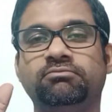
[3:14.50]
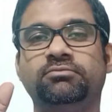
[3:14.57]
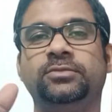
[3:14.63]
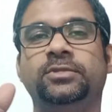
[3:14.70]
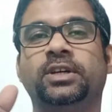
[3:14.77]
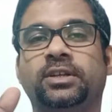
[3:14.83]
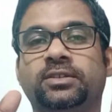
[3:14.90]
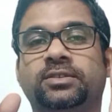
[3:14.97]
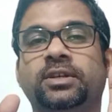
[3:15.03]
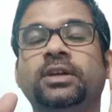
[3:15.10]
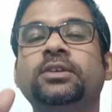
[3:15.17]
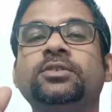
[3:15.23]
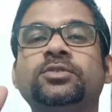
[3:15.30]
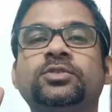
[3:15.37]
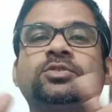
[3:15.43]
there is
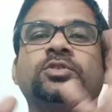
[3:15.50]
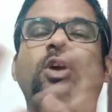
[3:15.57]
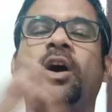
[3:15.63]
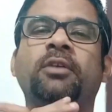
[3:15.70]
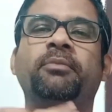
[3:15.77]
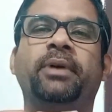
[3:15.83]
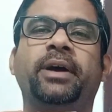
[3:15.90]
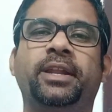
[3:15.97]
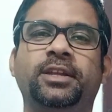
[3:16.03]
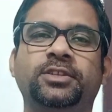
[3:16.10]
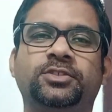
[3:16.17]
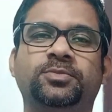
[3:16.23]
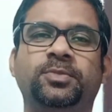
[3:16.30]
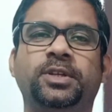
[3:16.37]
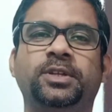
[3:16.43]
a strong
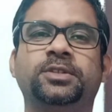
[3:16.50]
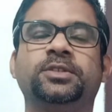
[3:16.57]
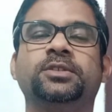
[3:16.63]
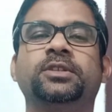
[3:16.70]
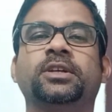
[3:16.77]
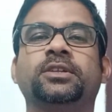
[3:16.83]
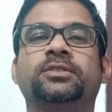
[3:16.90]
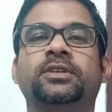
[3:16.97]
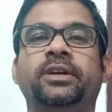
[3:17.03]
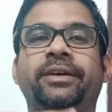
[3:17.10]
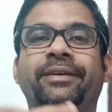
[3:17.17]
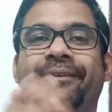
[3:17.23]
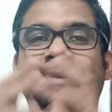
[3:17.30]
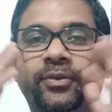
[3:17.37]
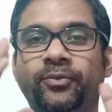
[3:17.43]
management, there is
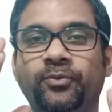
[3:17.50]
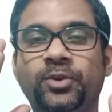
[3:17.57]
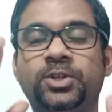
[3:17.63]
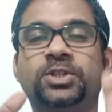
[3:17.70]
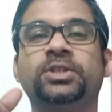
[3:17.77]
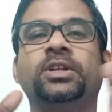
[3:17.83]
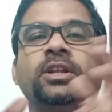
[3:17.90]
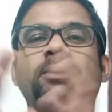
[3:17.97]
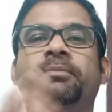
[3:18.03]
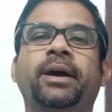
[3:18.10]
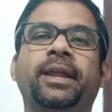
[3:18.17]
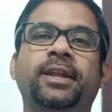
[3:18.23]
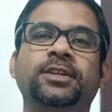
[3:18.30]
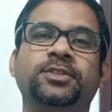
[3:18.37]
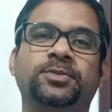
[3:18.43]
a visionary
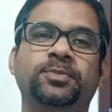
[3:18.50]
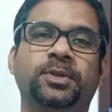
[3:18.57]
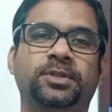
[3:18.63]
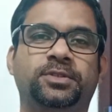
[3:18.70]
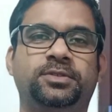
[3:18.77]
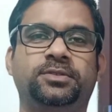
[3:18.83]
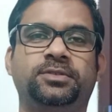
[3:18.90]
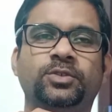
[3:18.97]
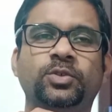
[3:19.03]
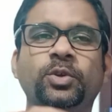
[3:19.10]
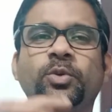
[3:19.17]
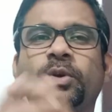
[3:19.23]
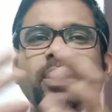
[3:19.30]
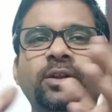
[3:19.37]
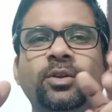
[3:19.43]
management. So
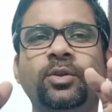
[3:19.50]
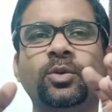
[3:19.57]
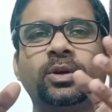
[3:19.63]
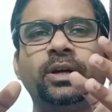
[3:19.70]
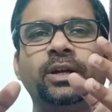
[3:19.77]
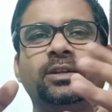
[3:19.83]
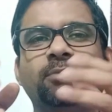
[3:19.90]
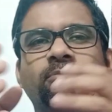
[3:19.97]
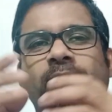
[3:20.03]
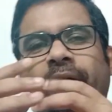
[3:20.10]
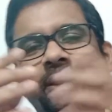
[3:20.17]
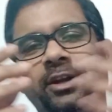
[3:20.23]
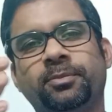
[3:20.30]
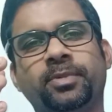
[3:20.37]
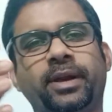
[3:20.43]
you can look at
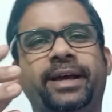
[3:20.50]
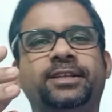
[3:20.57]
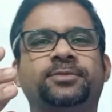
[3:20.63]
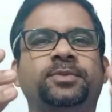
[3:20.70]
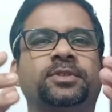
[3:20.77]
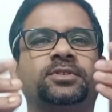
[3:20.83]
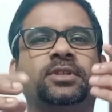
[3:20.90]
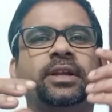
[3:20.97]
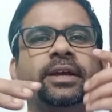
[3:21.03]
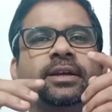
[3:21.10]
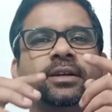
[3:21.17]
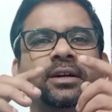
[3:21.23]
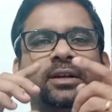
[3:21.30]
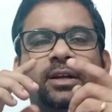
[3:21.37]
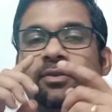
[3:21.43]
multiple aspects like
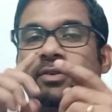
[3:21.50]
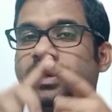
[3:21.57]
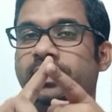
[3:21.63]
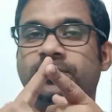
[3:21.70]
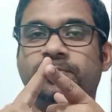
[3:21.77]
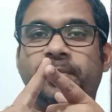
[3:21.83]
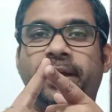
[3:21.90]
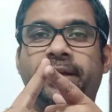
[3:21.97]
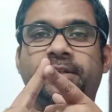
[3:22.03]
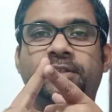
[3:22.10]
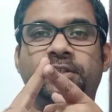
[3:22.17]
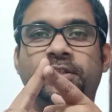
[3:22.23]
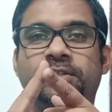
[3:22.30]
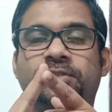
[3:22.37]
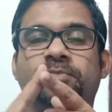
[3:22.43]
governance
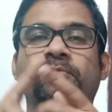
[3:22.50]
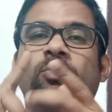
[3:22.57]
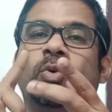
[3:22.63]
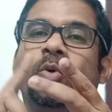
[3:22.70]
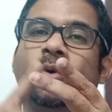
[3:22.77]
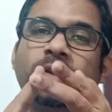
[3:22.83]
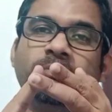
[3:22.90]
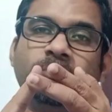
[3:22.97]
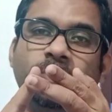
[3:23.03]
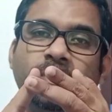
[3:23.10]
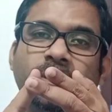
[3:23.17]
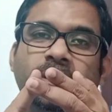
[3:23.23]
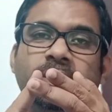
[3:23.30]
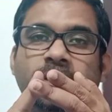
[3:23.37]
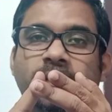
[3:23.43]
practice, board
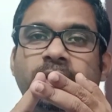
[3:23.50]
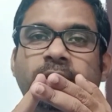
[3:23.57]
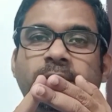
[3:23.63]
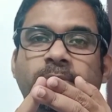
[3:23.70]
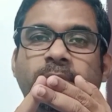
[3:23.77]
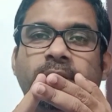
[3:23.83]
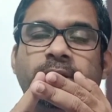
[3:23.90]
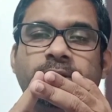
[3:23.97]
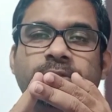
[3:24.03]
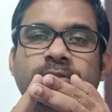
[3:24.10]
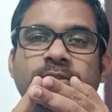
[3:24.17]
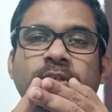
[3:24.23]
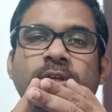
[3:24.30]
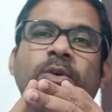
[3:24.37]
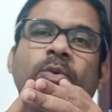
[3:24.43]

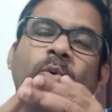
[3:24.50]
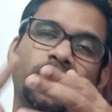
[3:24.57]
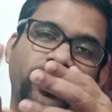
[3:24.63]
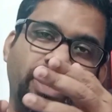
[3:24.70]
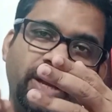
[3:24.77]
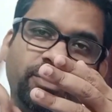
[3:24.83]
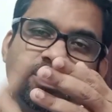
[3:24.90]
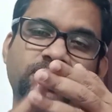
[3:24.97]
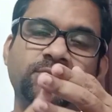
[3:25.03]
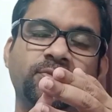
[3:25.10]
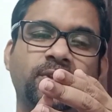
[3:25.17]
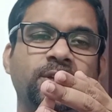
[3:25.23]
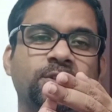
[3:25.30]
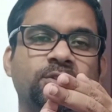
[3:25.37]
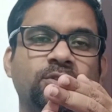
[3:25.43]
independence, or
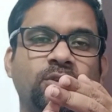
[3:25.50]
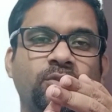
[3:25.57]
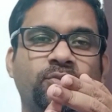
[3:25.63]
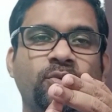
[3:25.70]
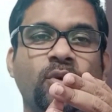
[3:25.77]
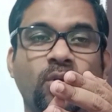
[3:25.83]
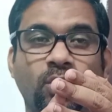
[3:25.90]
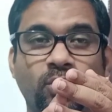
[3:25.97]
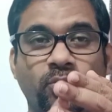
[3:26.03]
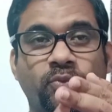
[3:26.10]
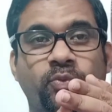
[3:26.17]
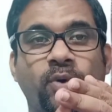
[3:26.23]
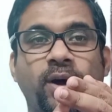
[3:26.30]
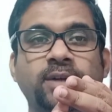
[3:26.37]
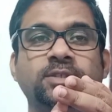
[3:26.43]
diversification of
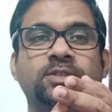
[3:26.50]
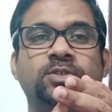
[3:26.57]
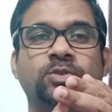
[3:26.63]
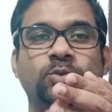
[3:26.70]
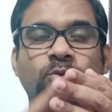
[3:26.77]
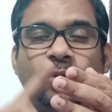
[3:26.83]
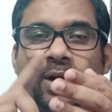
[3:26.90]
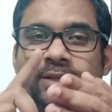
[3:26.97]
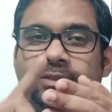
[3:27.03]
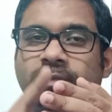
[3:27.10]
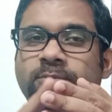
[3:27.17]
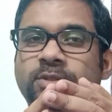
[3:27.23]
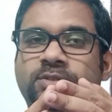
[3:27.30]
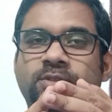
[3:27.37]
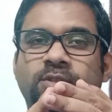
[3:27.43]
funds to other
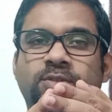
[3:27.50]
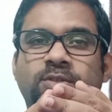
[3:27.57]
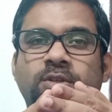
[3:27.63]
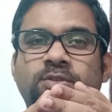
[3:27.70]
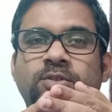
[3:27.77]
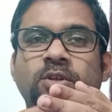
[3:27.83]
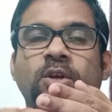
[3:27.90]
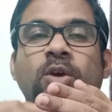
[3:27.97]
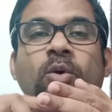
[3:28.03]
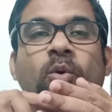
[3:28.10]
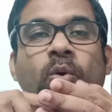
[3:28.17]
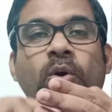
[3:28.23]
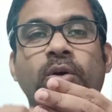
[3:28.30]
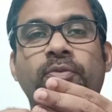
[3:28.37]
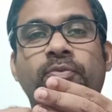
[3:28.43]
businesses,
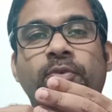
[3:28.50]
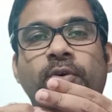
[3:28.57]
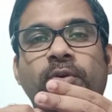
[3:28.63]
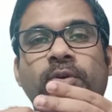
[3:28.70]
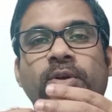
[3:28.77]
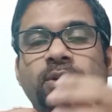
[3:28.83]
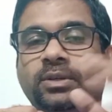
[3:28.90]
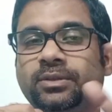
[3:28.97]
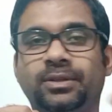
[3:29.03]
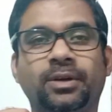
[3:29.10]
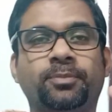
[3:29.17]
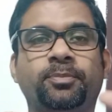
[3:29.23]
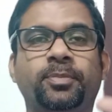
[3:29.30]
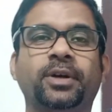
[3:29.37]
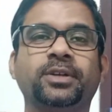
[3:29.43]
or for
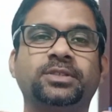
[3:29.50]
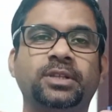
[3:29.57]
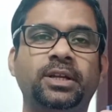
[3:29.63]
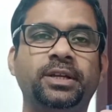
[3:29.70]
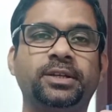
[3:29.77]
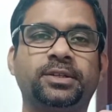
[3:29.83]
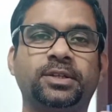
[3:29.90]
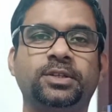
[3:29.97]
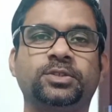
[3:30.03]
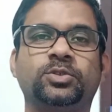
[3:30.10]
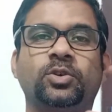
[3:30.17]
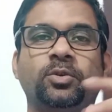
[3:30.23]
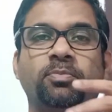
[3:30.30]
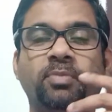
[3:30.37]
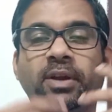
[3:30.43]
their personal interest
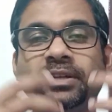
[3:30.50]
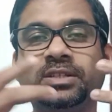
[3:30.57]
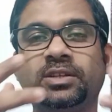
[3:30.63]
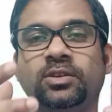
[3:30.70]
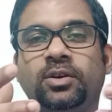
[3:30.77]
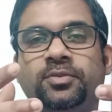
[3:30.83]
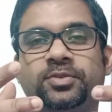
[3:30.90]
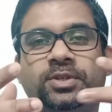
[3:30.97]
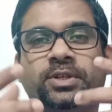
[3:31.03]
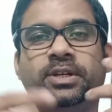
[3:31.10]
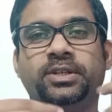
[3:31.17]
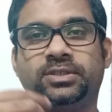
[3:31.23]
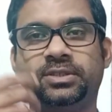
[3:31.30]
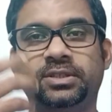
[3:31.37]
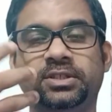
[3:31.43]
or pledging of
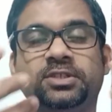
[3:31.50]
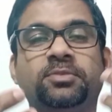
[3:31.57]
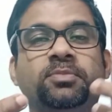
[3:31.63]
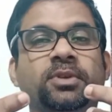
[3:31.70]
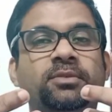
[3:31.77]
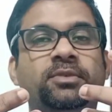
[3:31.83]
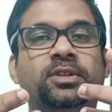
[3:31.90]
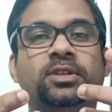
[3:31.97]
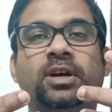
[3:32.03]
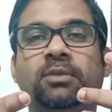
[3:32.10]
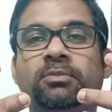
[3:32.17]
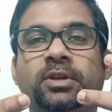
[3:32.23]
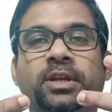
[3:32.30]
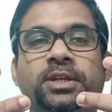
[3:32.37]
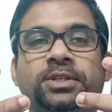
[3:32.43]
shares, discipline with
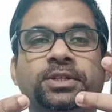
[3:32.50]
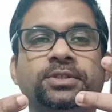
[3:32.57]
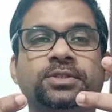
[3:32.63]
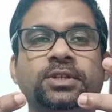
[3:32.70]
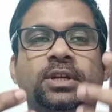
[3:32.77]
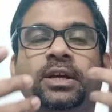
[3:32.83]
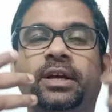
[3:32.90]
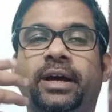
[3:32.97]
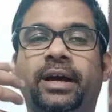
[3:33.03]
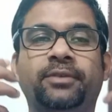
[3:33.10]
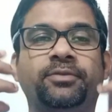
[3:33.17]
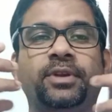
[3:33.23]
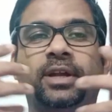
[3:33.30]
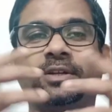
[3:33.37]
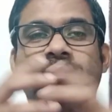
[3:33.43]
obligations
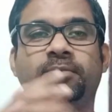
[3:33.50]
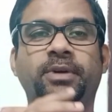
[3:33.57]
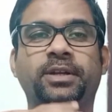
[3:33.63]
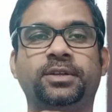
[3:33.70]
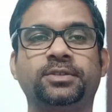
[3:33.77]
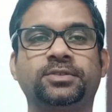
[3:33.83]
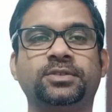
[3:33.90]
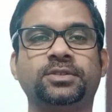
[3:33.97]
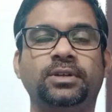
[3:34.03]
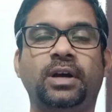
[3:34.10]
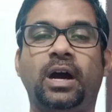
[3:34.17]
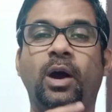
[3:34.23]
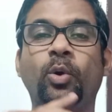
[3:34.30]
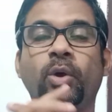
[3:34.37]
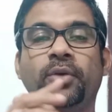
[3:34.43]
and financial matters,
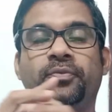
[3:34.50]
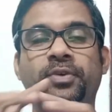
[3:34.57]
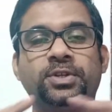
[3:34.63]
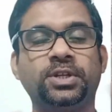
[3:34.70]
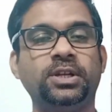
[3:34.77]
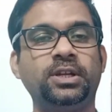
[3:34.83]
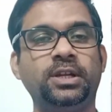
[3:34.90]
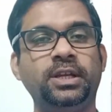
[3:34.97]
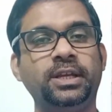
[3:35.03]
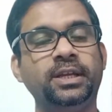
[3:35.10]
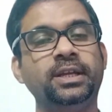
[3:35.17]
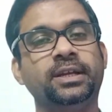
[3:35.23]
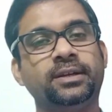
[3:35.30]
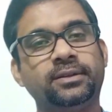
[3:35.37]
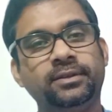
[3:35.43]
how
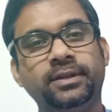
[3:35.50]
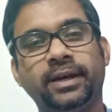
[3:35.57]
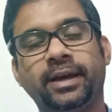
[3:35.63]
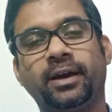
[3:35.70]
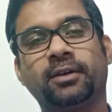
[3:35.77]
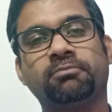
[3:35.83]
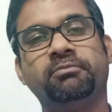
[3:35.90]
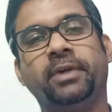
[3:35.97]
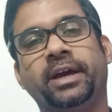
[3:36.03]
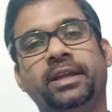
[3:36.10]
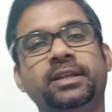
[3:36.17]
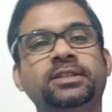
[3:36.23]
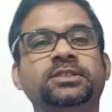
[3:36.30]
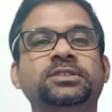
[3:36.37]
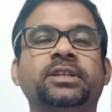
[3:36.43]
efficiently they are
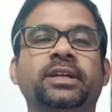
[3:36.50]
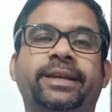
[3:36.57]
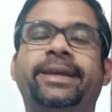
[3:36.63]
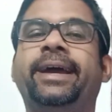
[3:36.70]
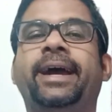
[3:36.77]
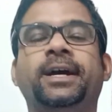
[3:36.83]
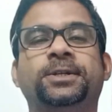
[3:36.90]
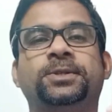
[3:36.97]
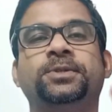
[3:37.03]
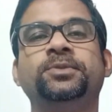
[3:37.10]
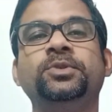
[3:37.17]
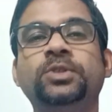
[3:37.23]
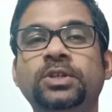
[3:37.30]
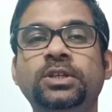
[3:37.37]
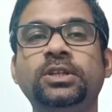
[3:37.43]
managing the cash.
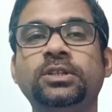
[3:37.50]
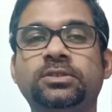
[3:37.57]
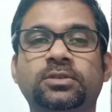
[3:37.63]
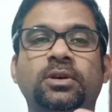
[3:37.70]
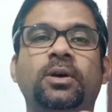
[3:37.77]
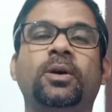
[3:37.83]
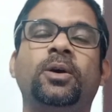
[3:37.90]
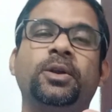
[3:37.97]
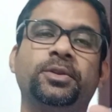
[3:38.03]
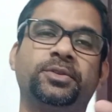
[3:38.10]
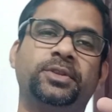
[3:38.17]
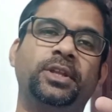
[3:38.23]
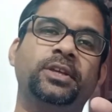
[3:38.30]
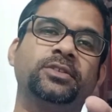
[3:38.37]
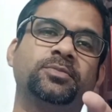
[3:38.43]
These
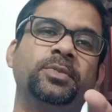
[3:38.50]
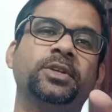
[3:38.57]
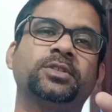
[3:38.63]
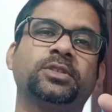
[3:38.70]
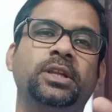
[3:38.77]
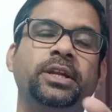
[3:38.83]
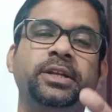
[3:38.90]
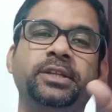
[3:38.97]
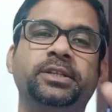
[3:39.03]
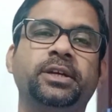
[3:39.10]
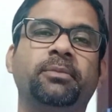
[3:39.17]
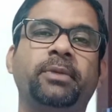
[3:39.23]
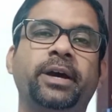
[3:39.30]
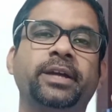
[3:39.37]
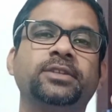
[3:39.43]
all things basically
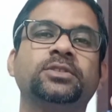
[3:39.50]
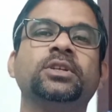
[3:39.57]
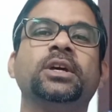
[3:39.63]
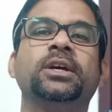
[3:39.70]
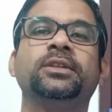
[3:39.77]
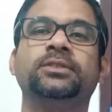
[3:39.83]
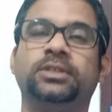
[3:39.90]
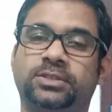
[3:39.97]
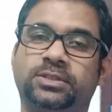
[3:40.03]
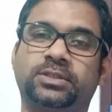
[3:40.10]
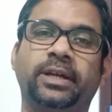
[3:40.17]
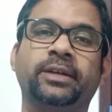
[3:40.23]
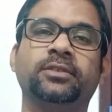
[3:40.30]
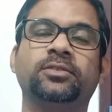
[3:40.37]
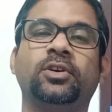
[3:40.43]
determines the
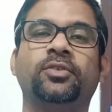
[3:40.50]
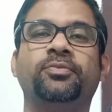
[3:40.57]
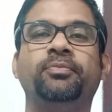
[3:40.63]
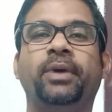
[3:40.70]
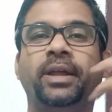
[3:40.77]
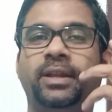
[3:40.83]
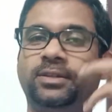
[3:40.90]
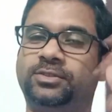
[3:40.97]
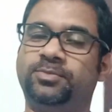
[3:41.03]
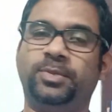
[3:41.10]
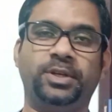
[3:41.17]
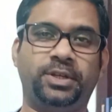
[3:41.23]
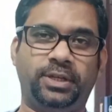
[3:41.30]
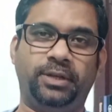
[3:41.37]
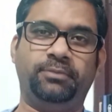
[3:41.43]
strength of
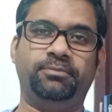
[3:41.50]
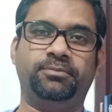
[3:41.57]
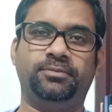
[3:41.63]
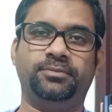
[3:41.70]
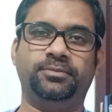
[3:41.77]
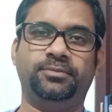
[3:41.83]
management team.